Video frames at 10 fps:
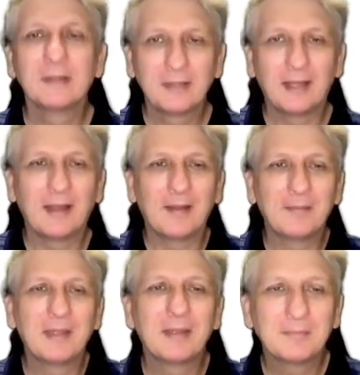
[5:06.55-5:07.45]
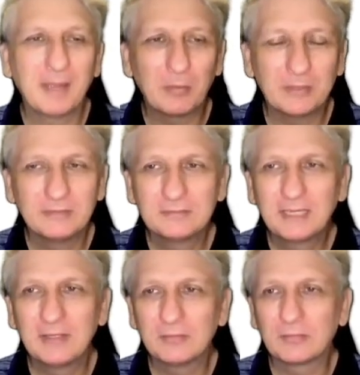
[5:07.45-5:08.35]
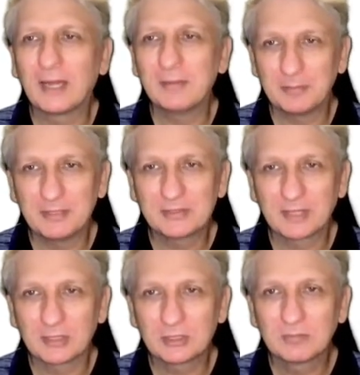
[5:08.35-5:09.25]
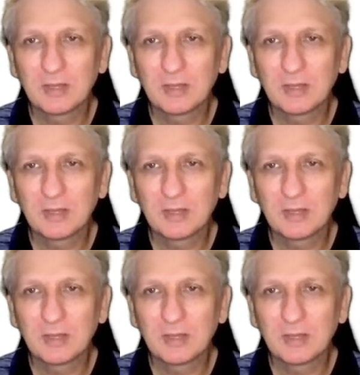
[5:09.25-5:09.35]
um, but we tend to frame them as such.